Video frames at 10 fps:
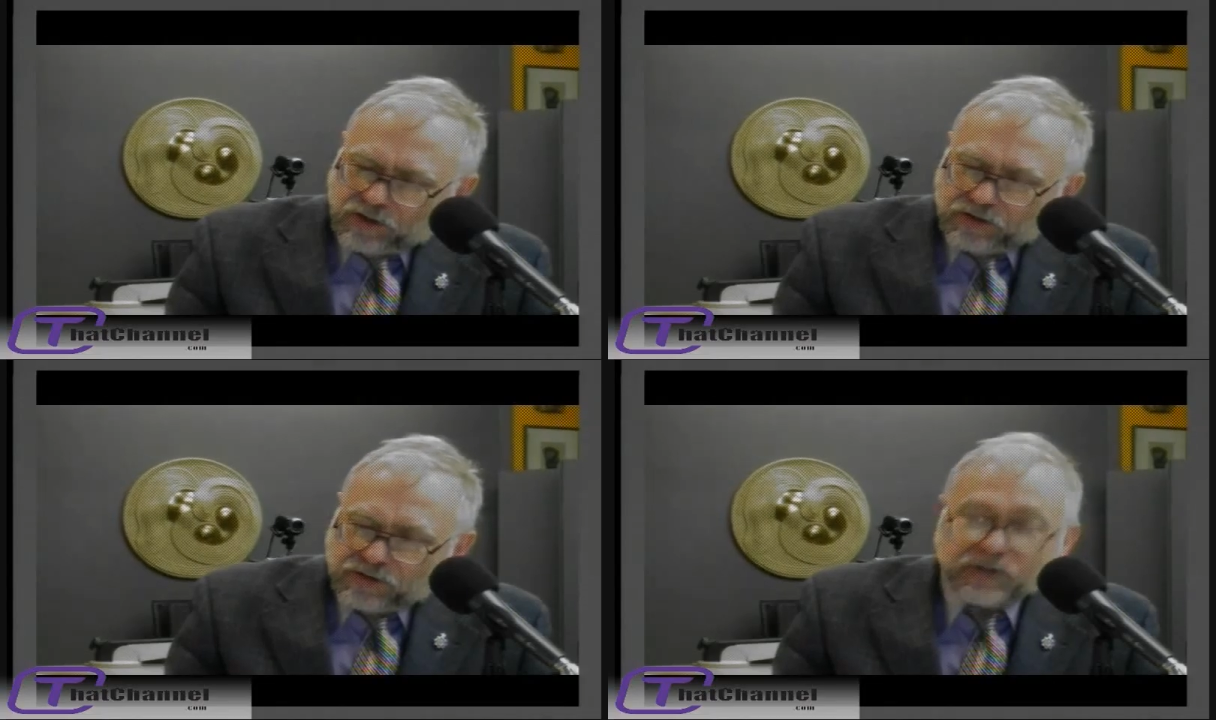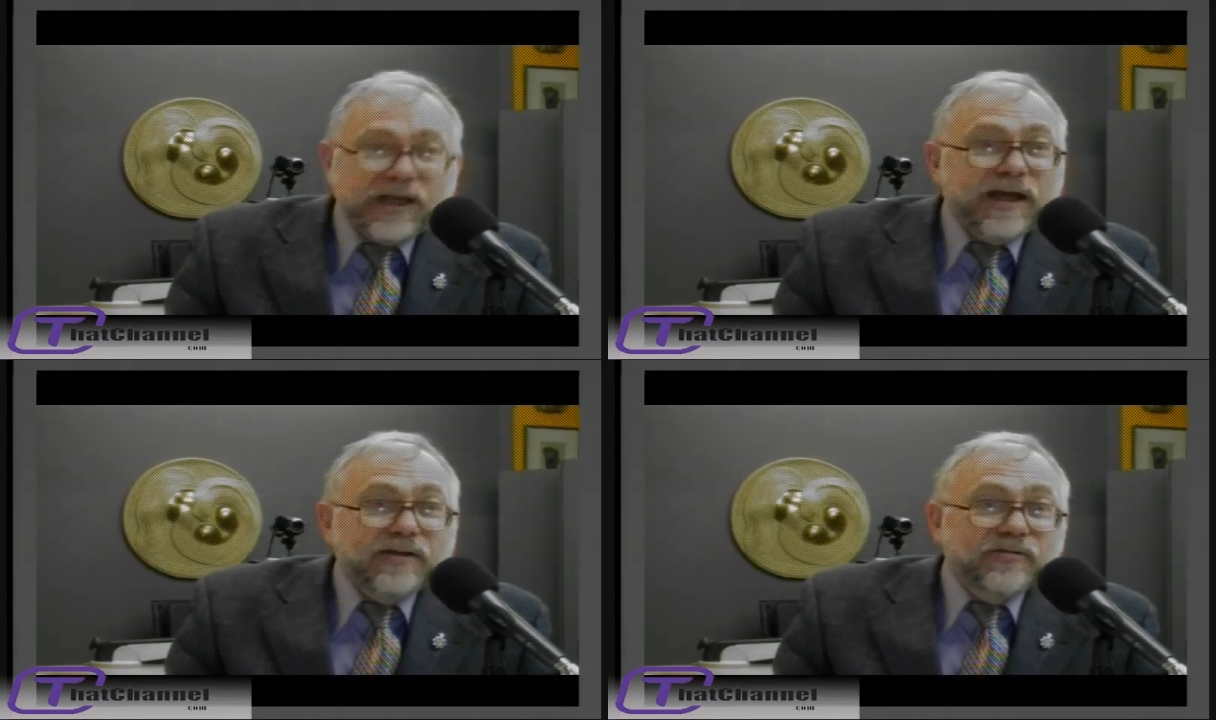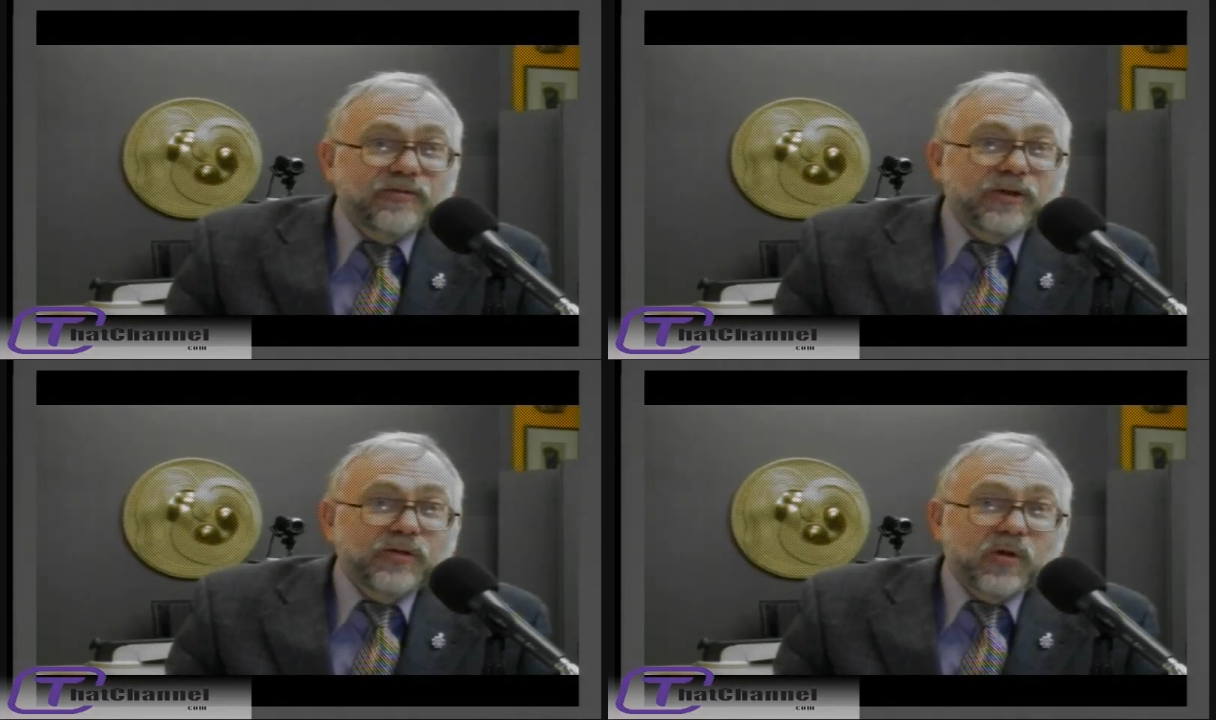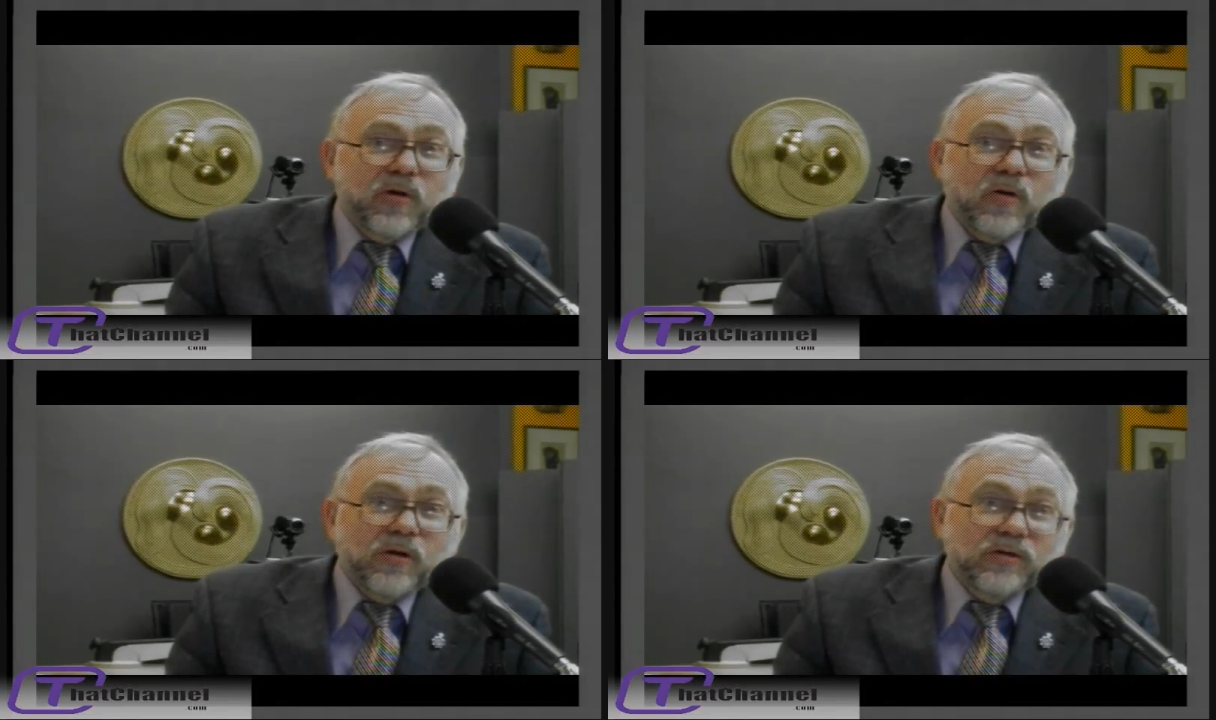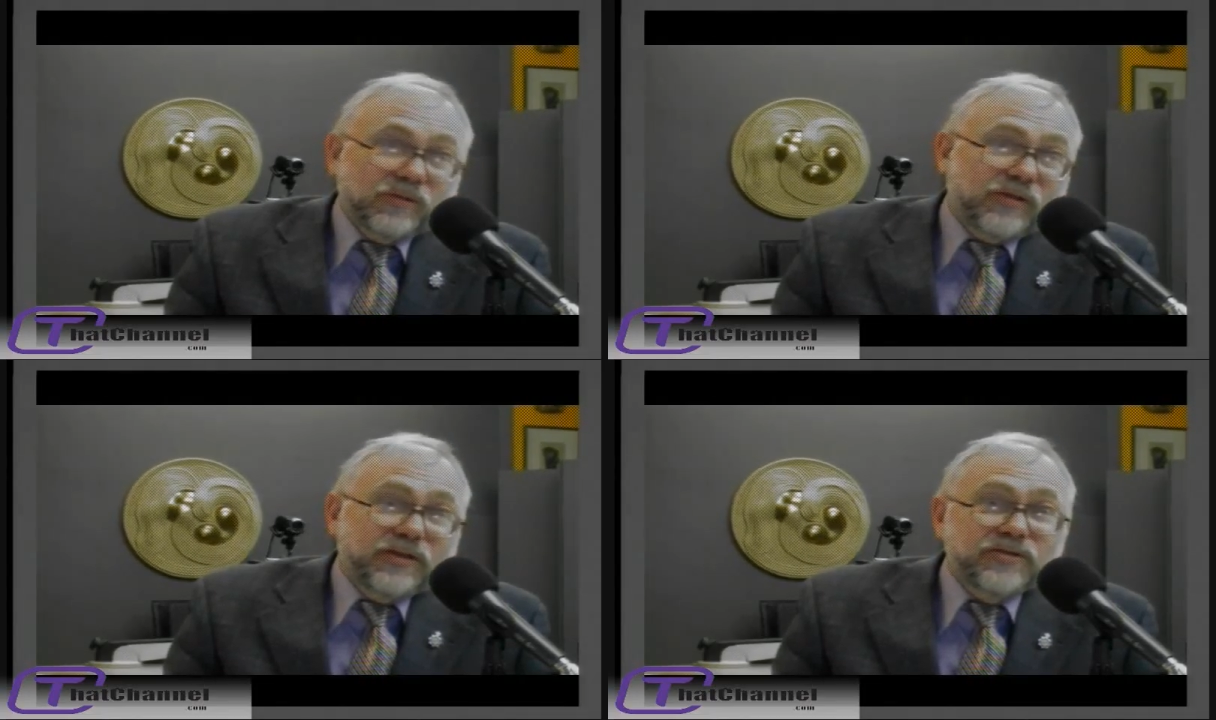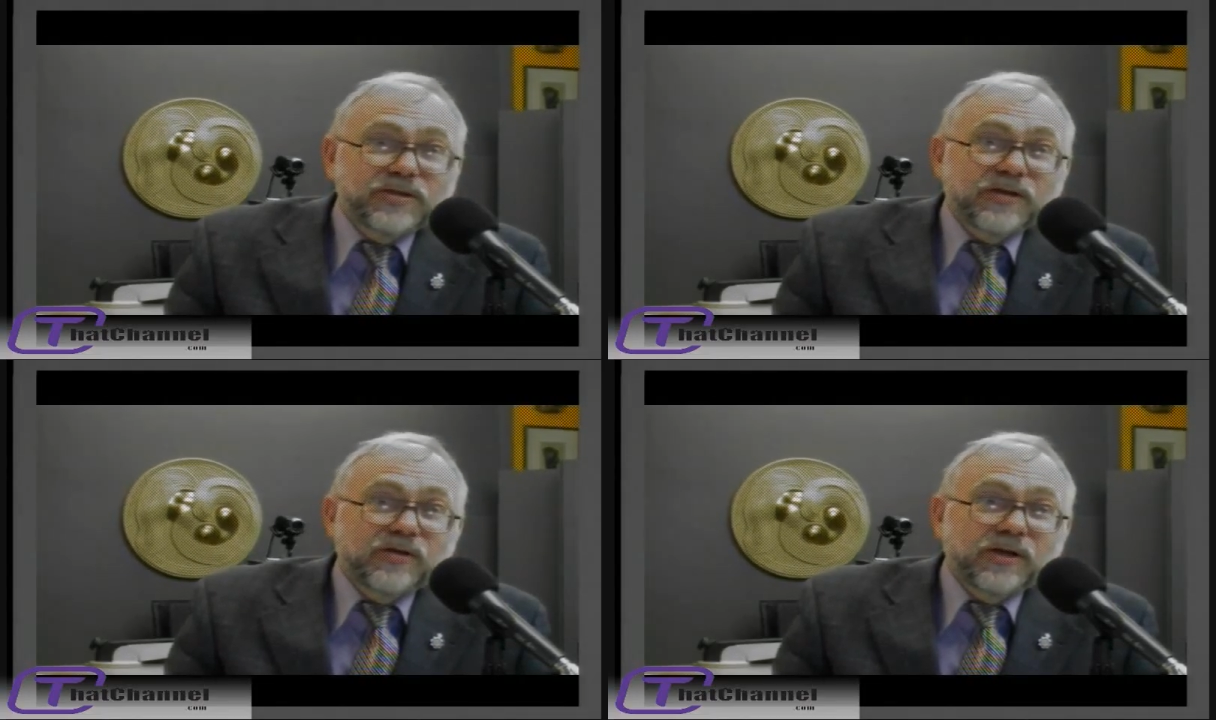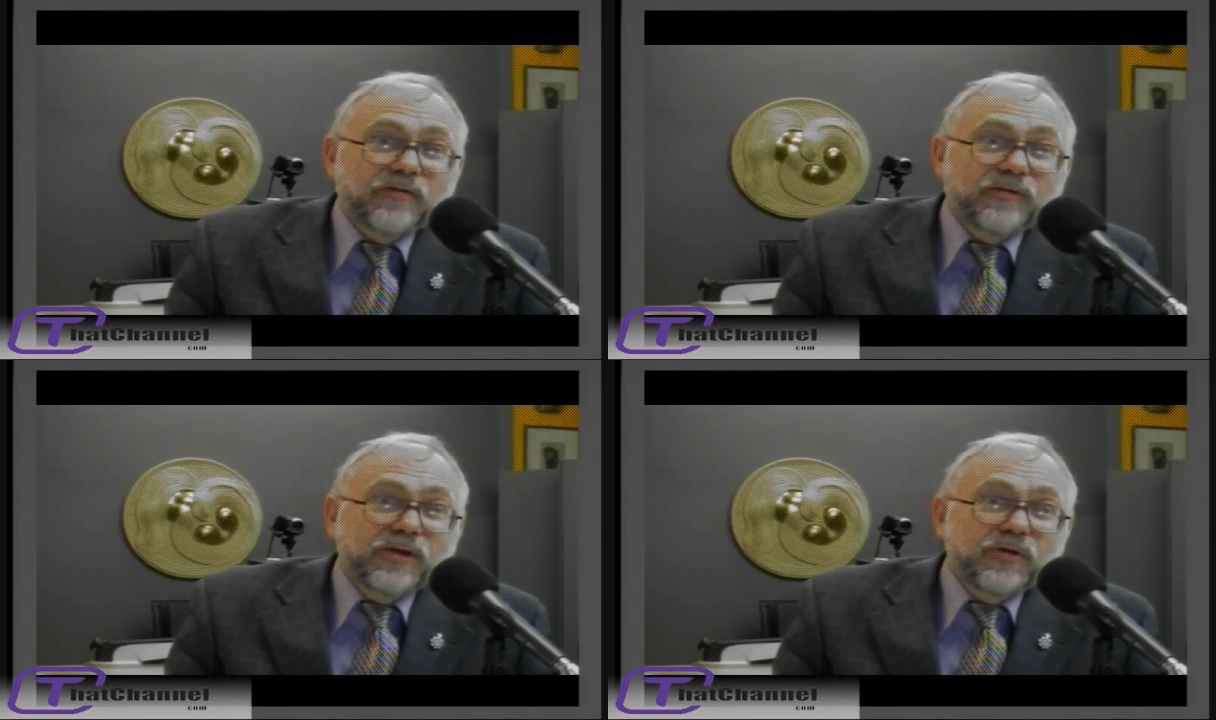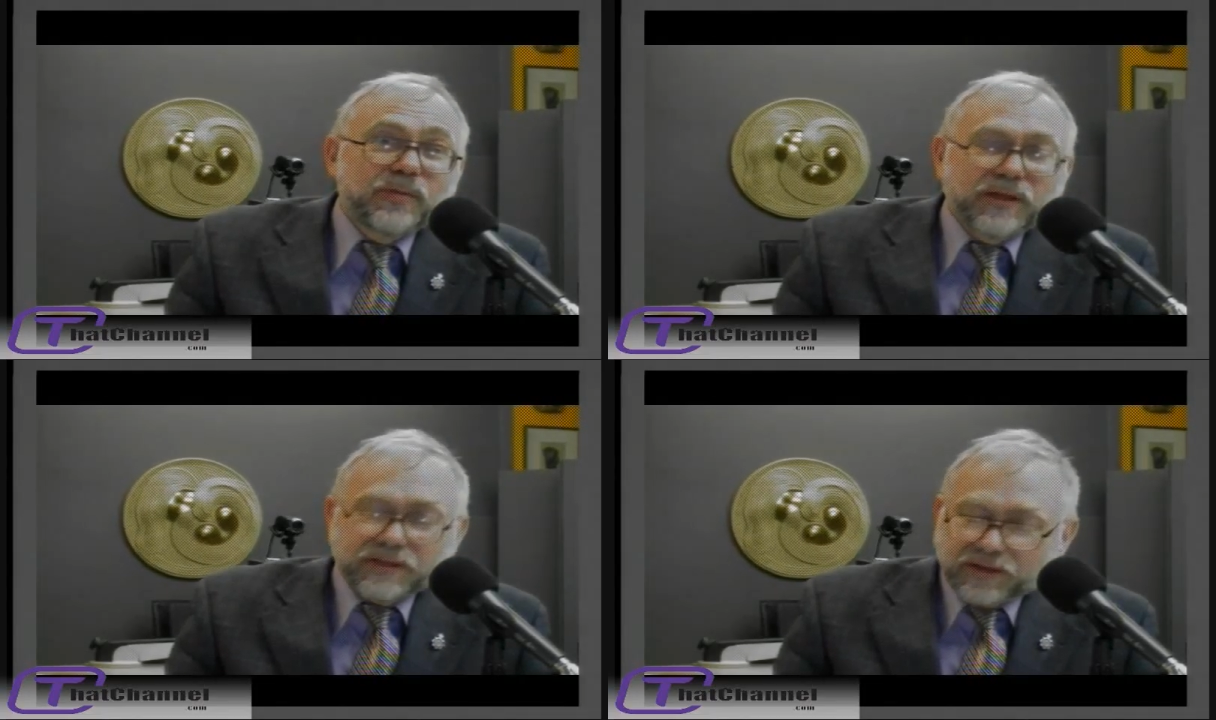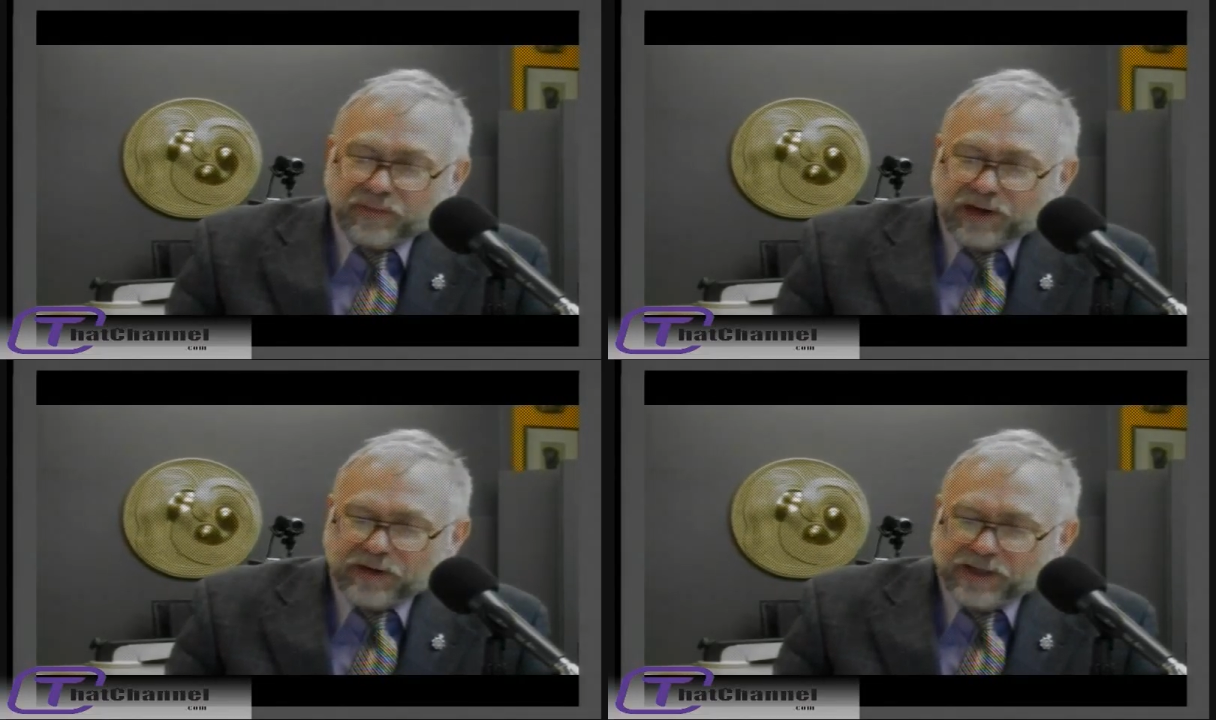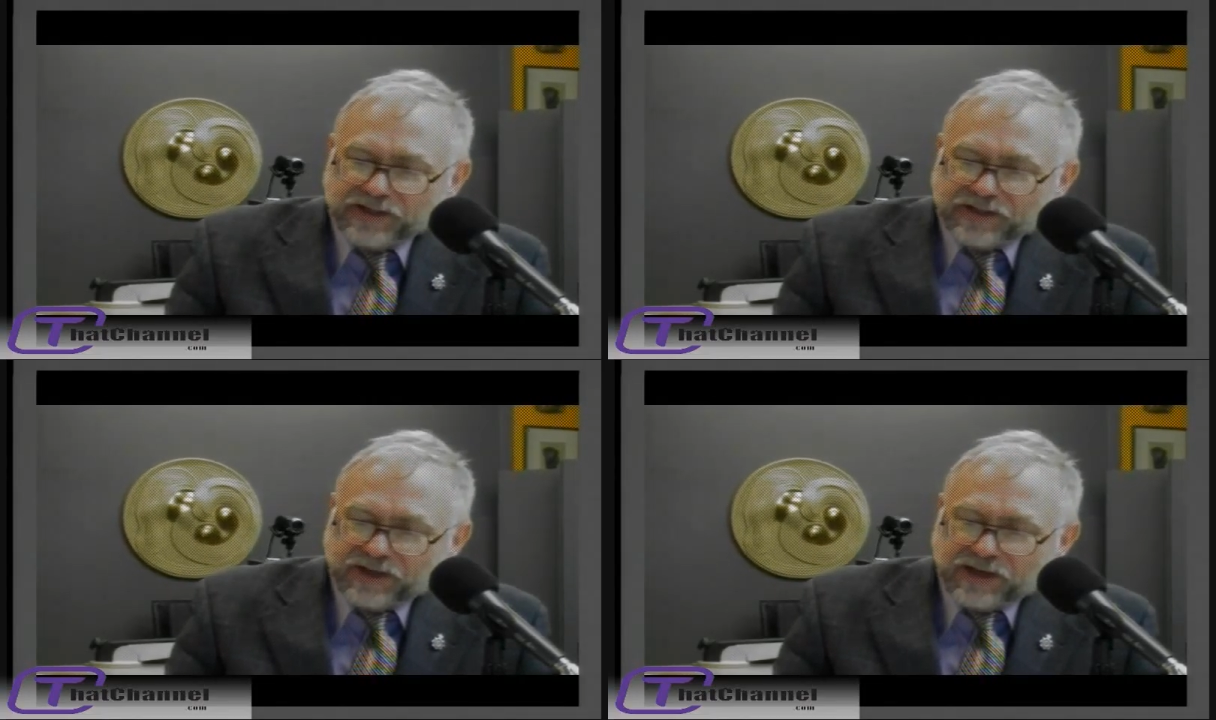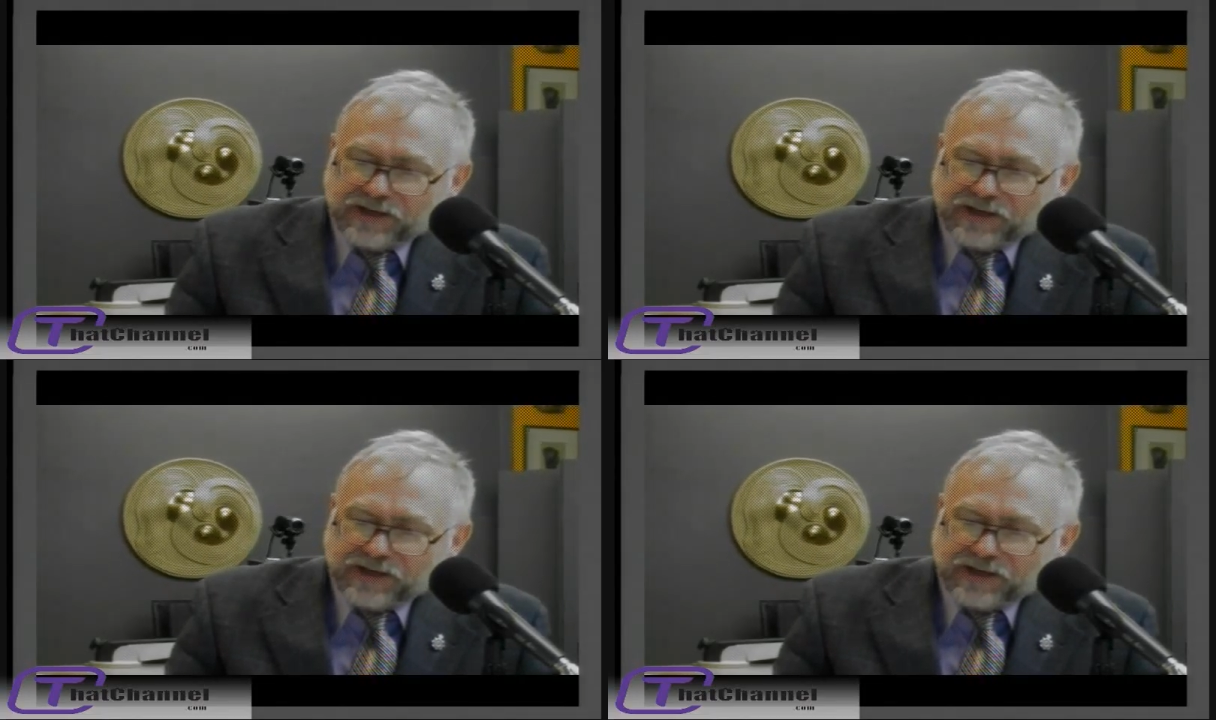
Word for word: So they had to fill the hole and then start looking for a new place to bury this guy.